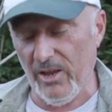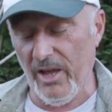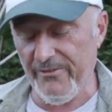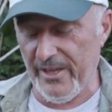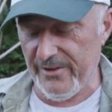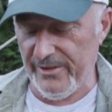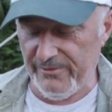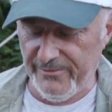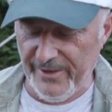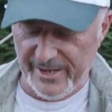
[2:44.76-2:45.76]
the life out of it,
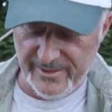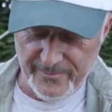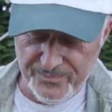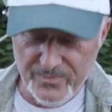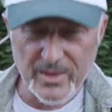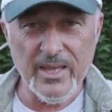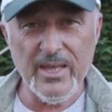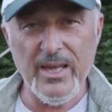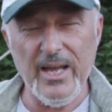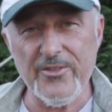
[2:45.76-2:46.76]
in fact.
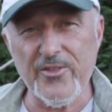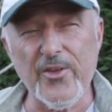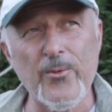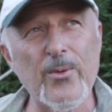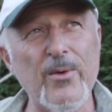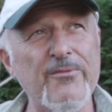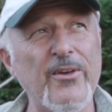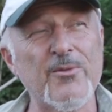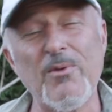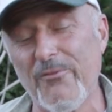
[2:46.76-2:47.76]
Uh, just a quick one,
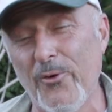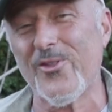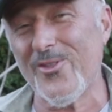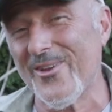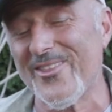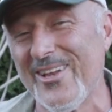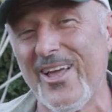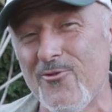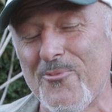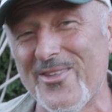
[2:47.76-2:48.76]
folks. My voice still isn't
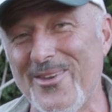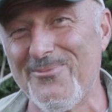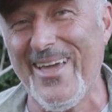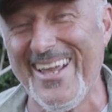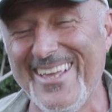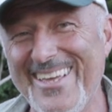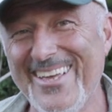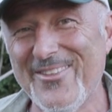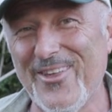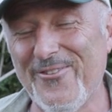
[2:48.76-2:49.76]
one hundred percent back,
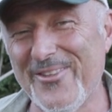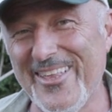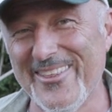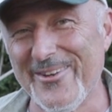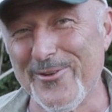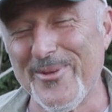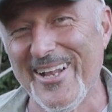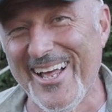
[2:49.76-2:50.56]
so if I sound a little bit